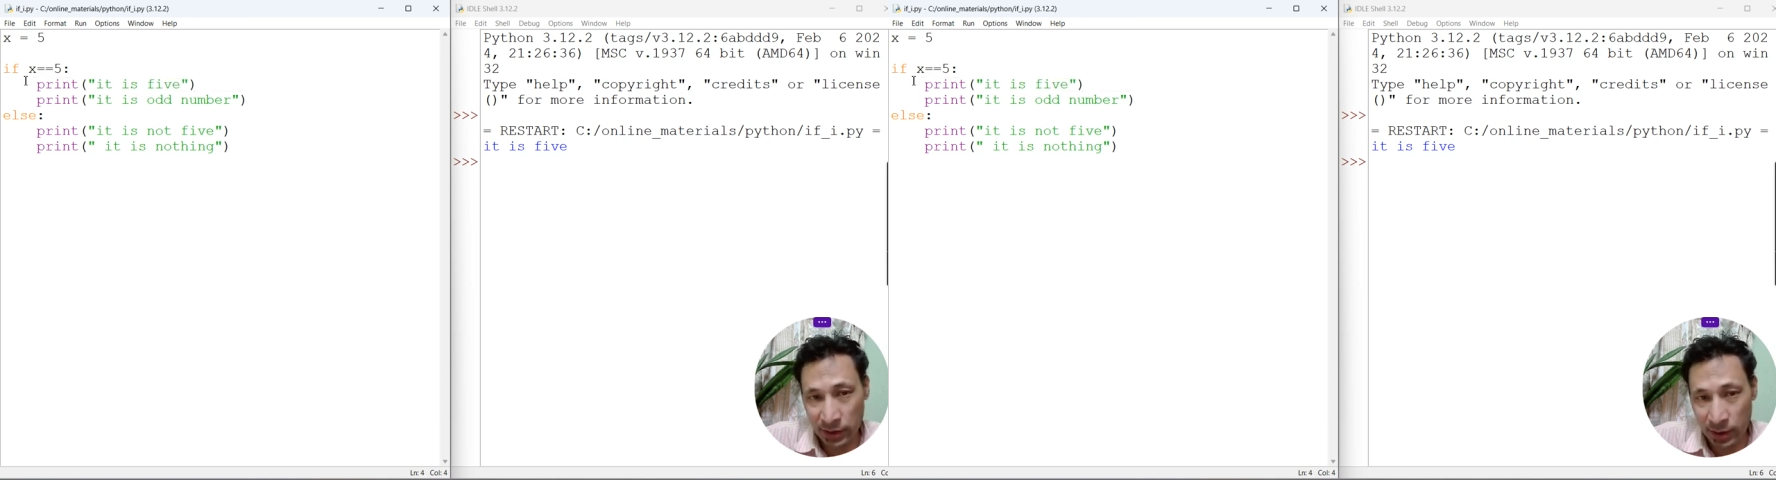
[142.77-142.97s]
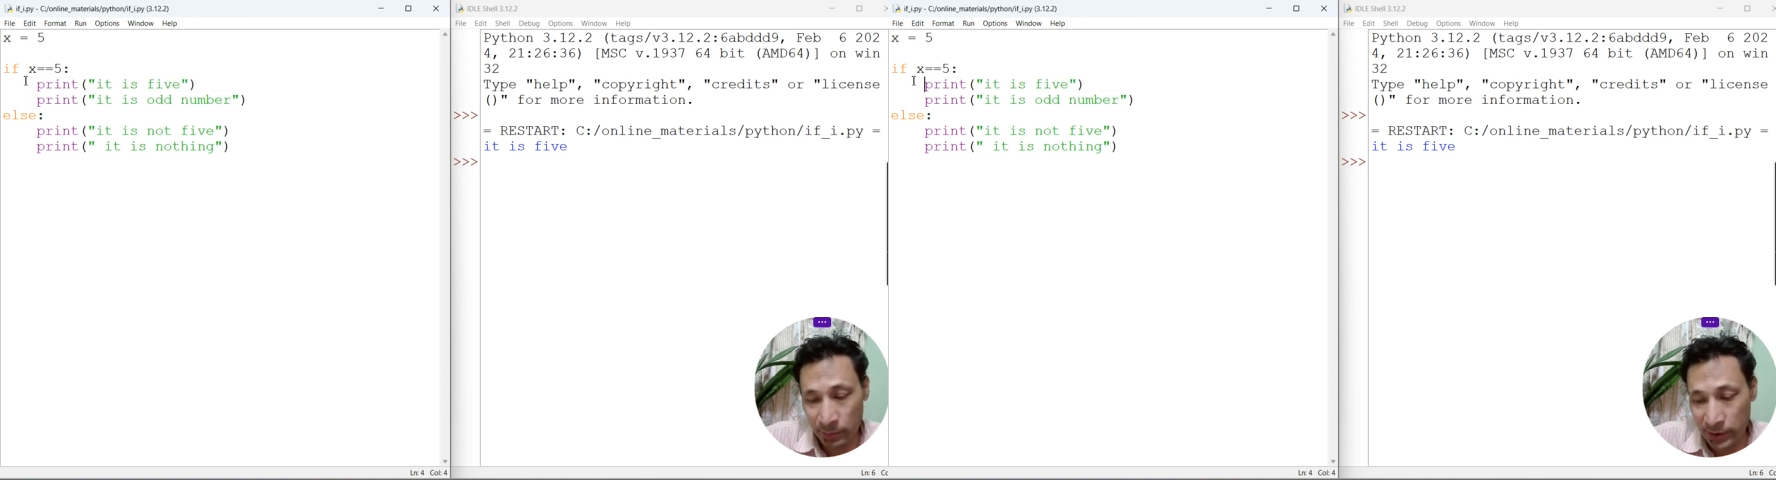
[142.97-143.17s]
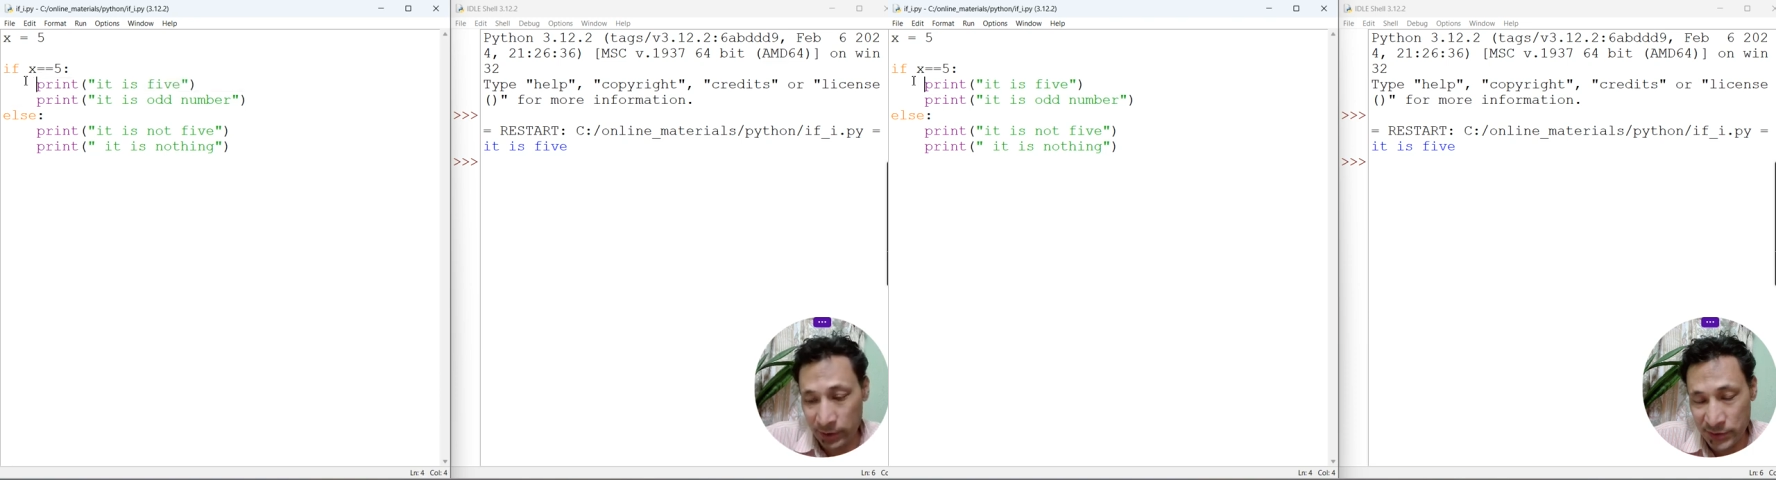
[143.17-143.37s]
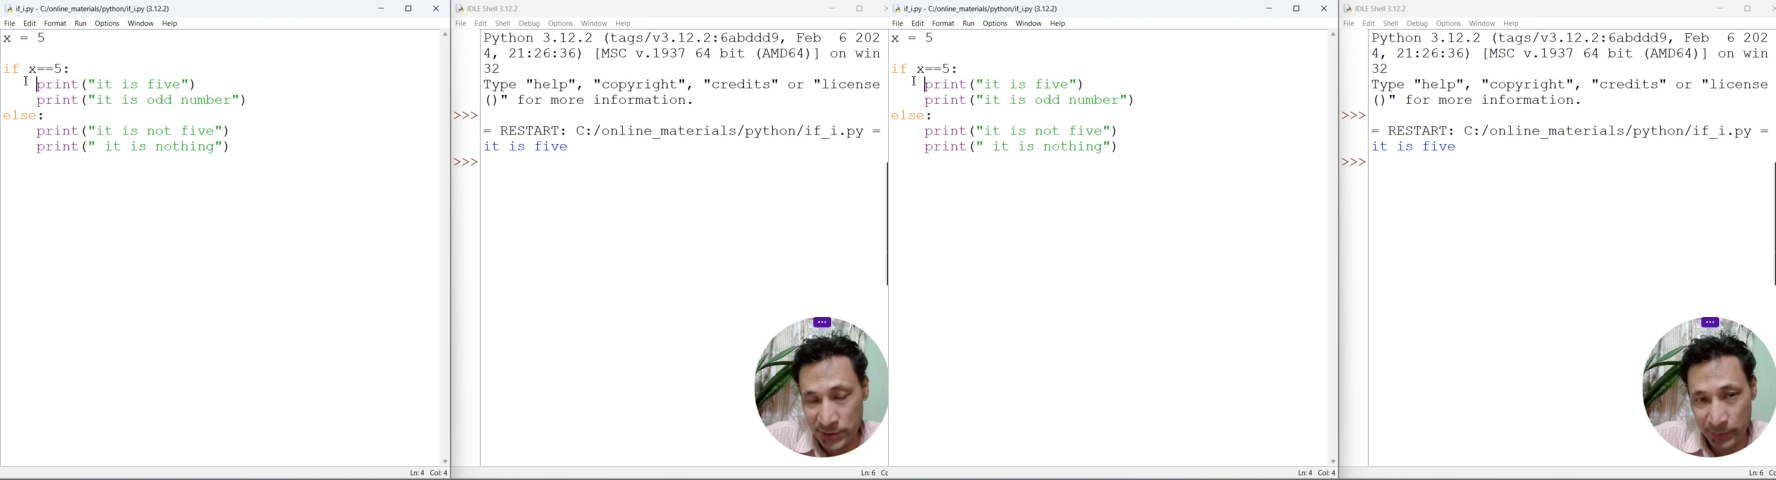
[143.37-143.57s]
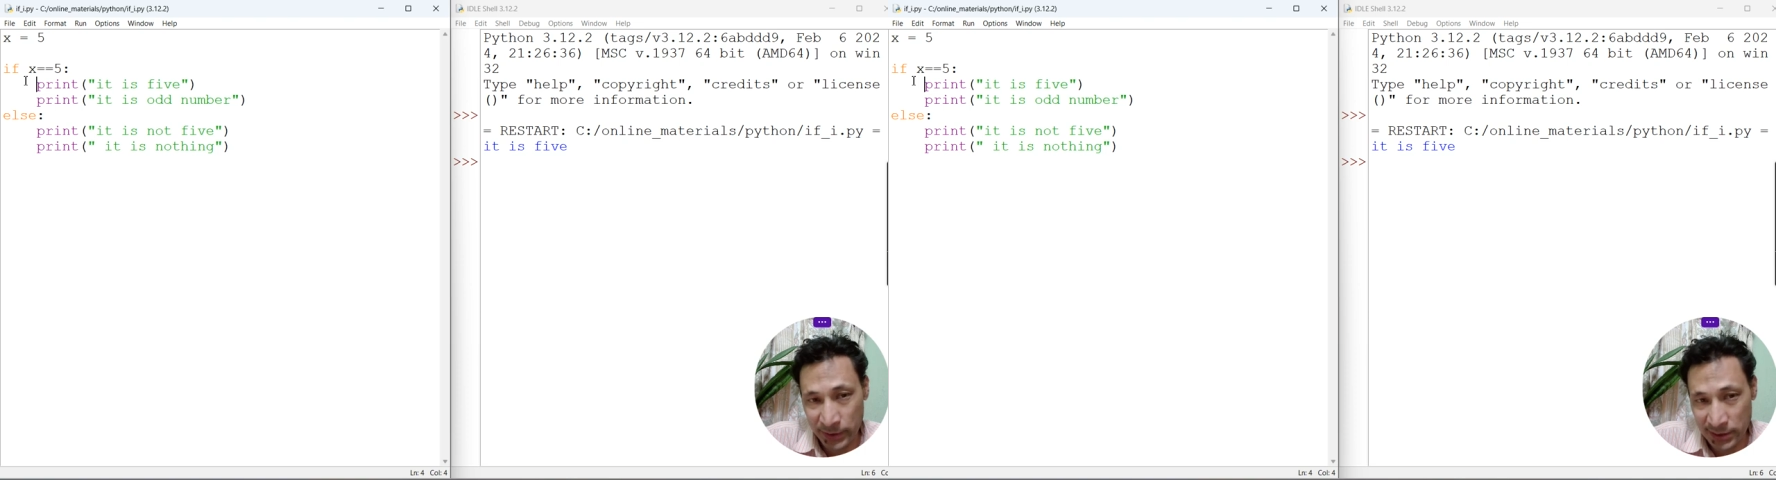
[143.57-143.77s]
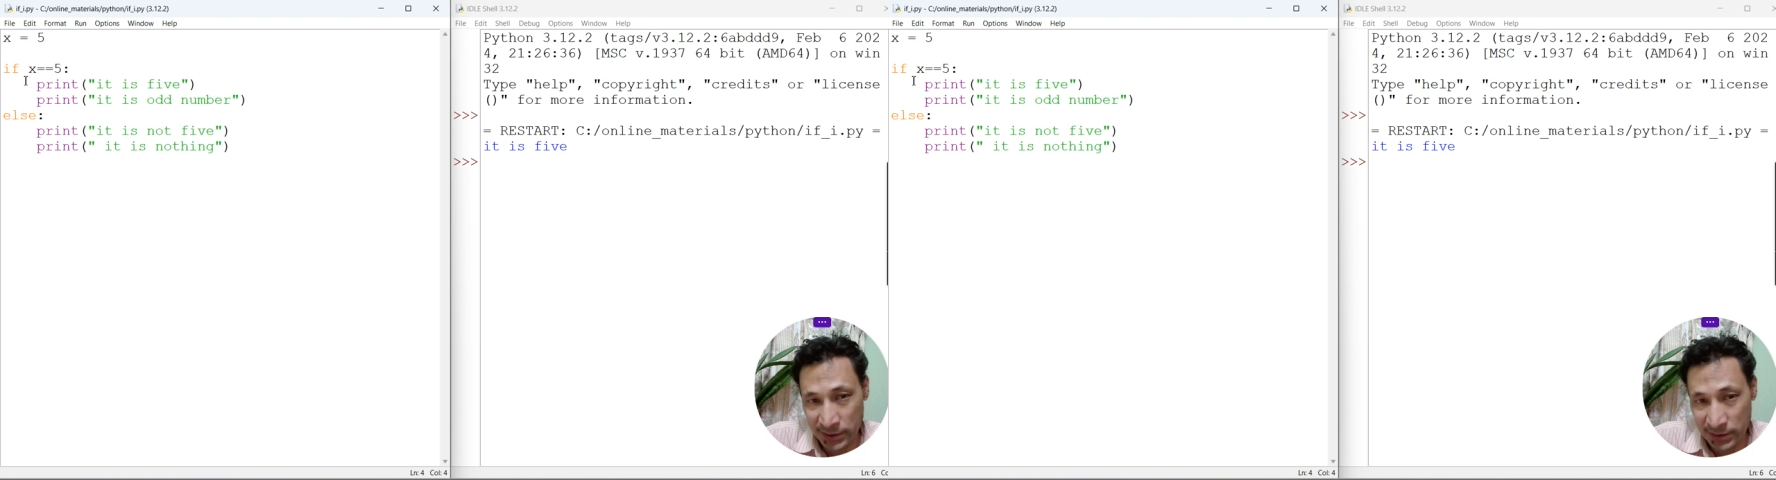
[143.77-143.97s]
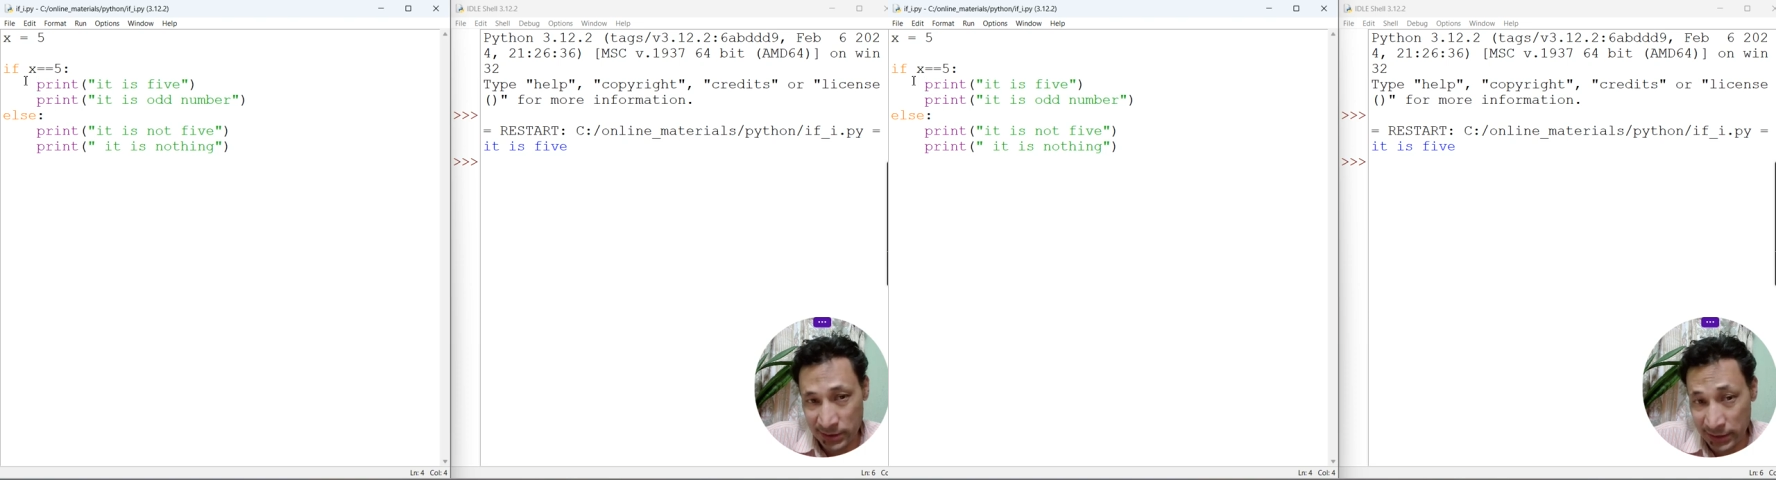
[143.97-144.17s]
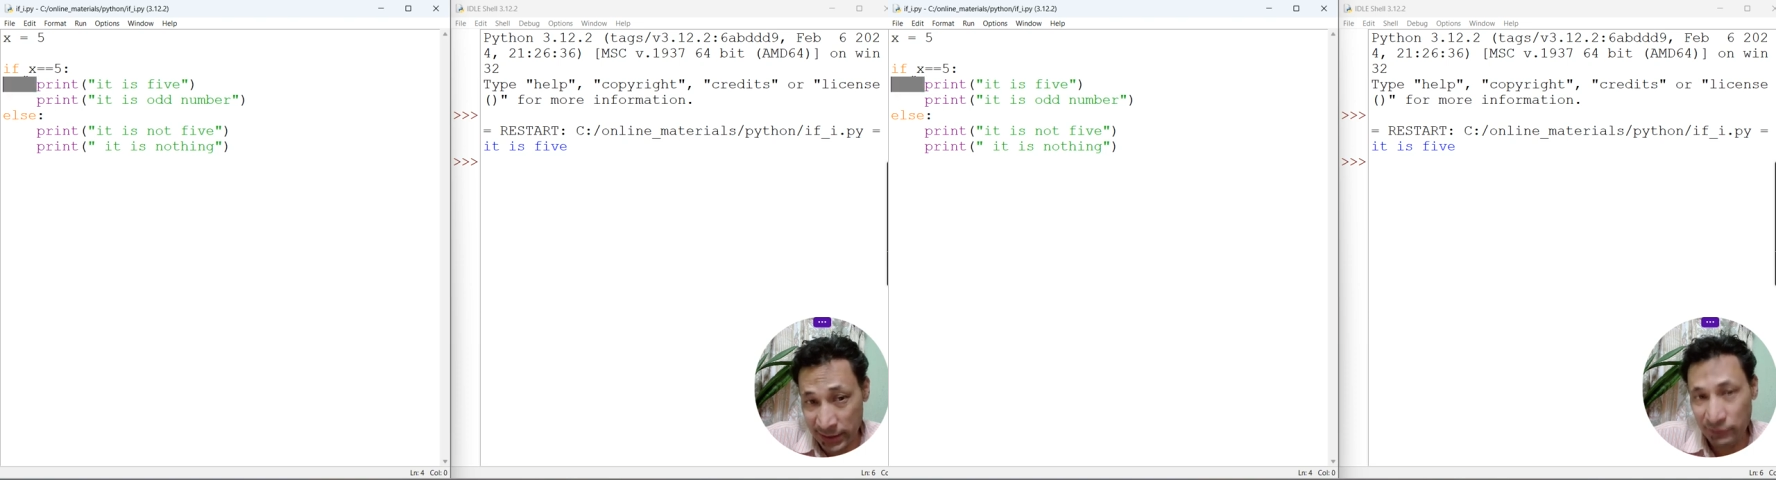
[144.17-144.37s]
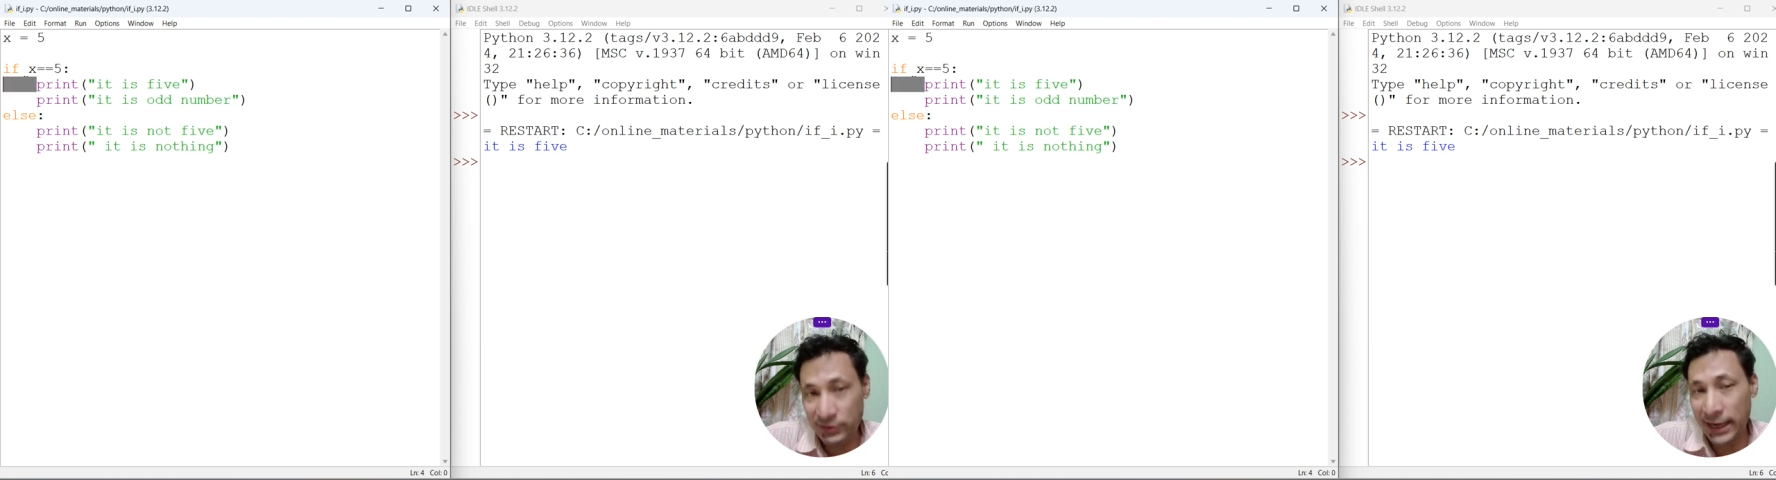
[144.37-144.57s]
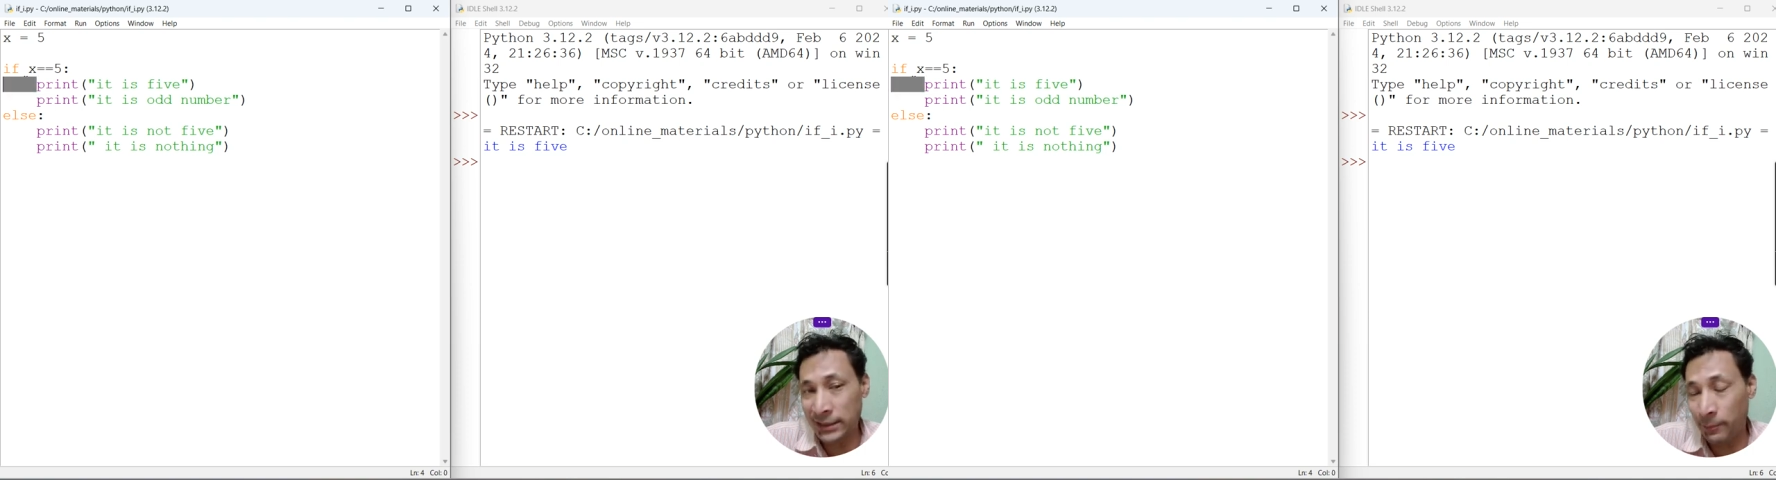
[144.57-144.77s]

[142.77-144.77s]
the number of spaces left